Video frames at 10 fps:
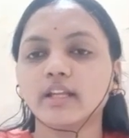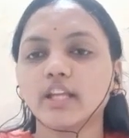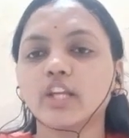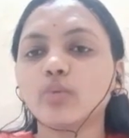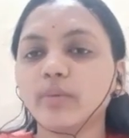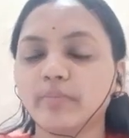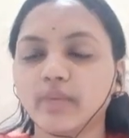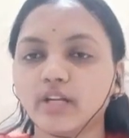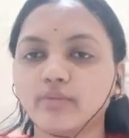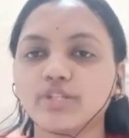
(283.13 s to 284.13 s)

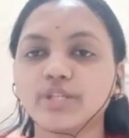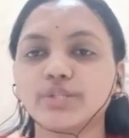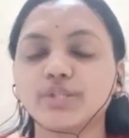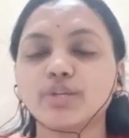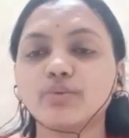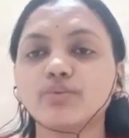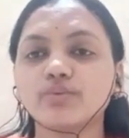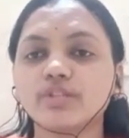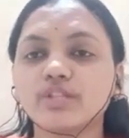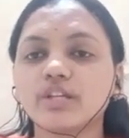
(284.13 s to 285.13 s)
equipment which is
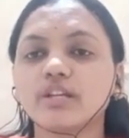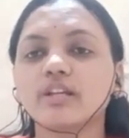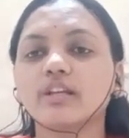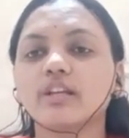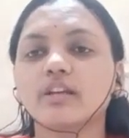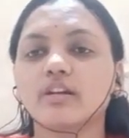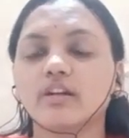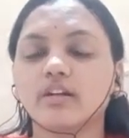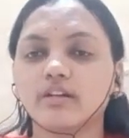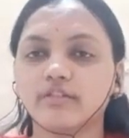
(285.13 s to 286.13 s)
used
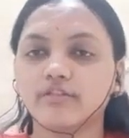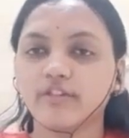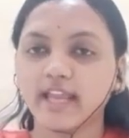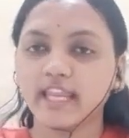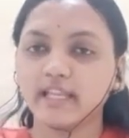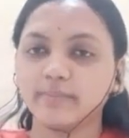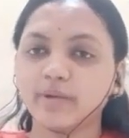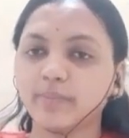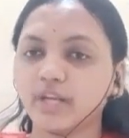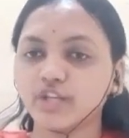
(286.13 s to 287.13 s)
while
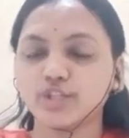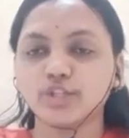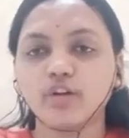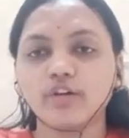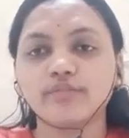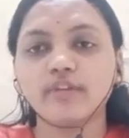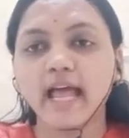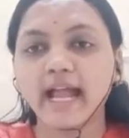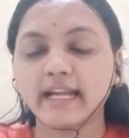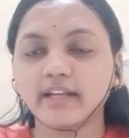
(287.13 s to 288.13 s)
preparation of
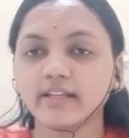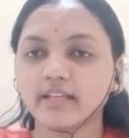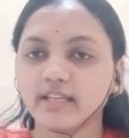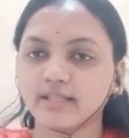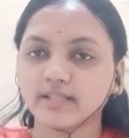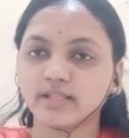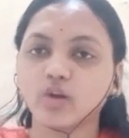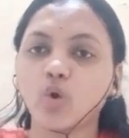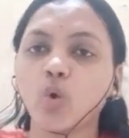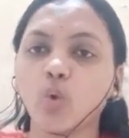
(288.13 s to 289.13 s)
land is
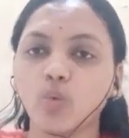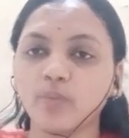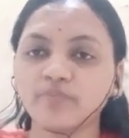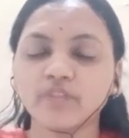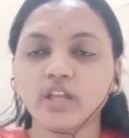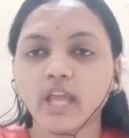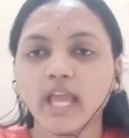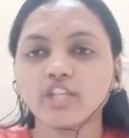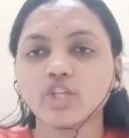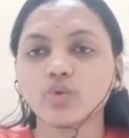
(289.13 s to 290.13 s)
the hoe,
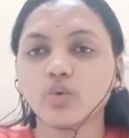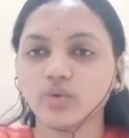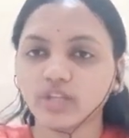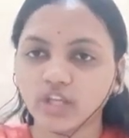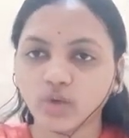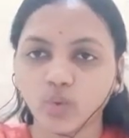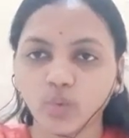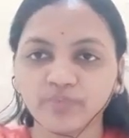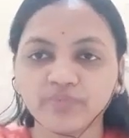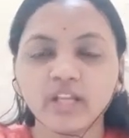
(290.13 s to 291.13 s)
H-O-E hoe.